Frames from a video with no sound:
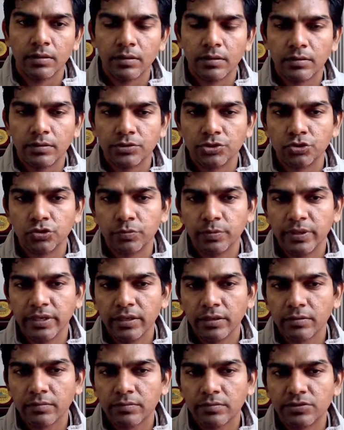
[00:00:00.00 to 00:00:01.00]
should
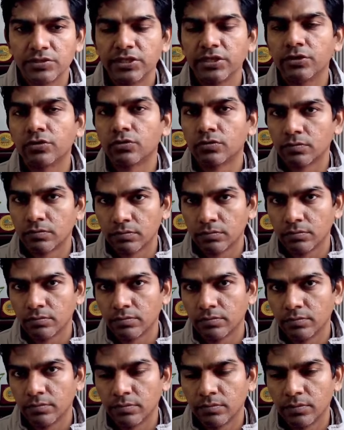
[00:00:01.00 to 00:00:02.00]
be 0,
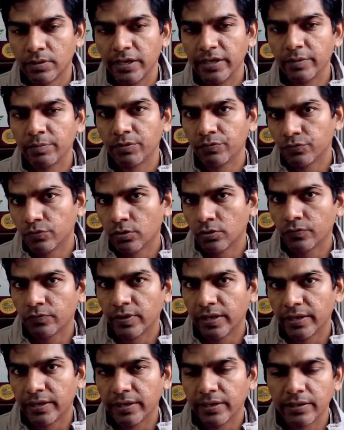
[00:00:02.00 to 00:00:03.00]
right? Before
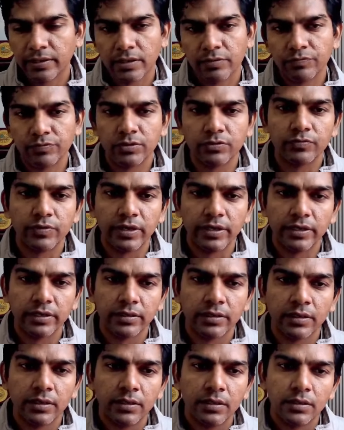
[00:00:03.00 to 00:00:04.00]
firing and after firing.
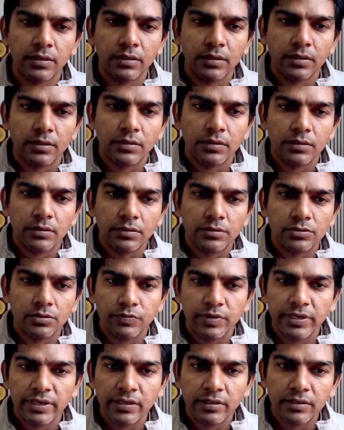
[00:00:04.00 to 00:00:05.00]
So
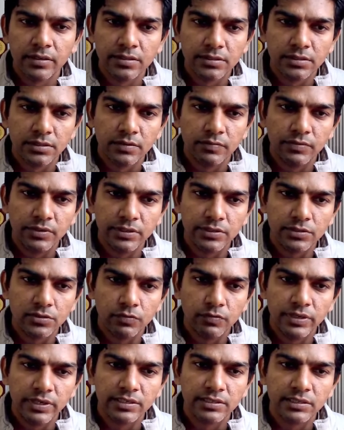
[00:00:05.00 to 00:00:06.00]
we can conserve this. So
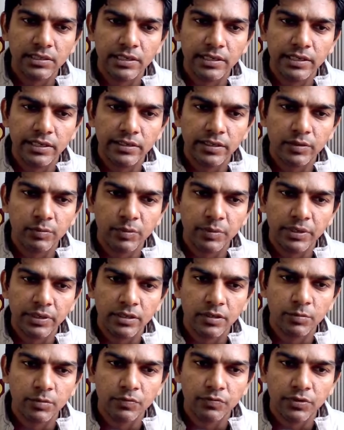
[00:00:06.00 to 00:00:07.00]
we can say linear
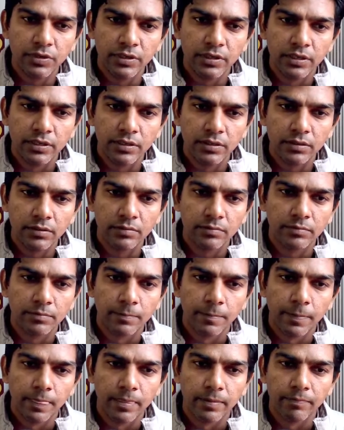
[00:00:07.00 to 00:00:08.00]
momentum of the gun,
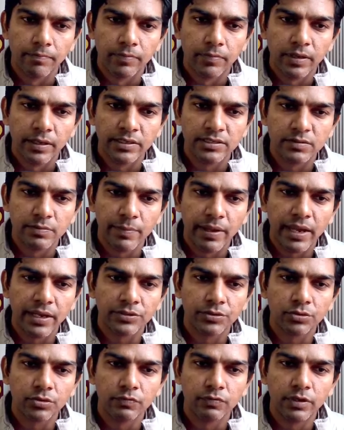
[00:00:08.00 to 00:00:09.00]
its
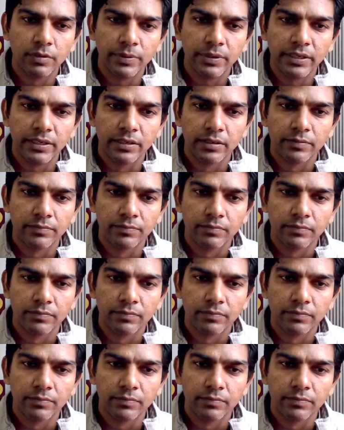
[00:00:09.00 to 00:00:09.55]
magnitude will be